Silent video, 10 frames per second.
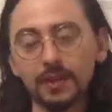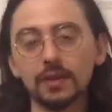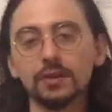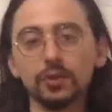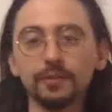
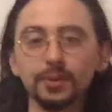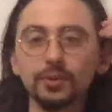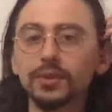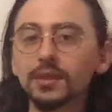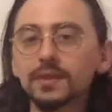So I've been doing
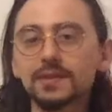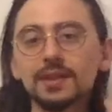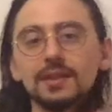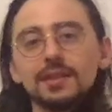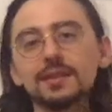this, and
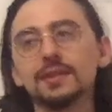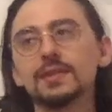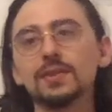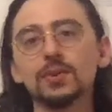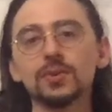then it's
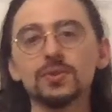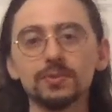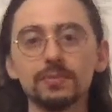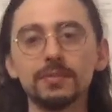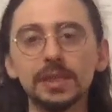also a
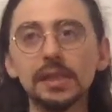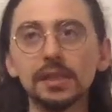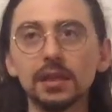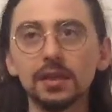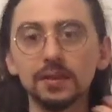really
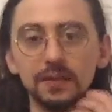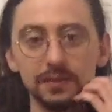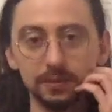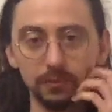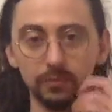nice
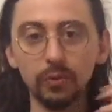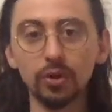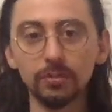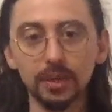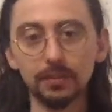
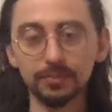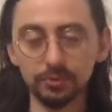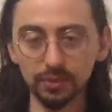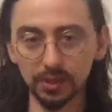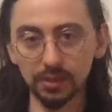warm-up
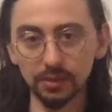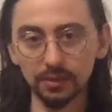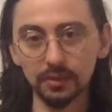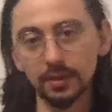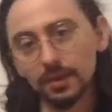routine.
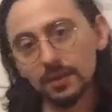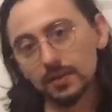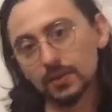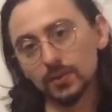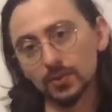
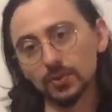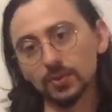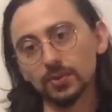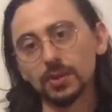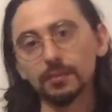
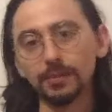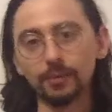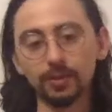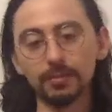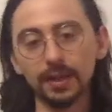So before
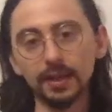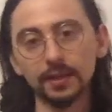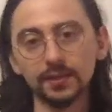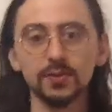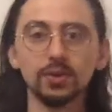playing a
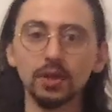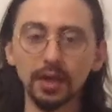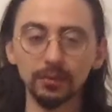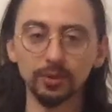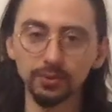song, I
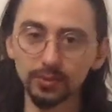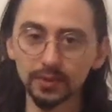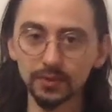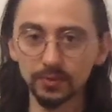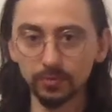will do this
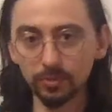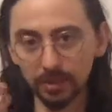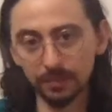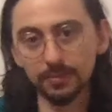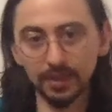to warm
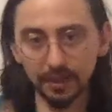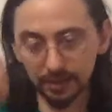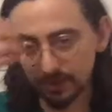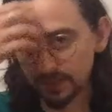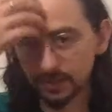up, like I
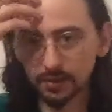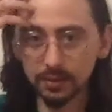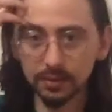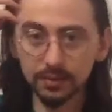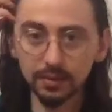just did,
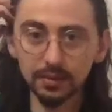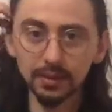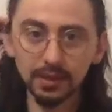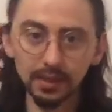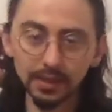
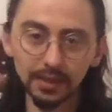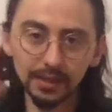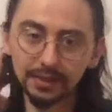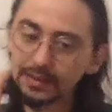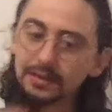
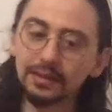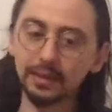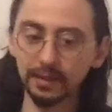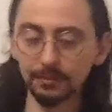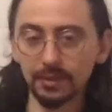and then I
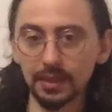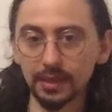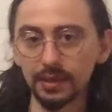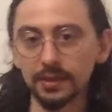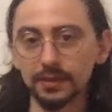can play,
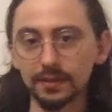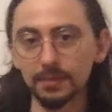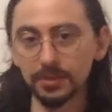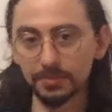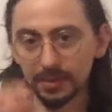and it's
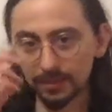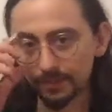much better.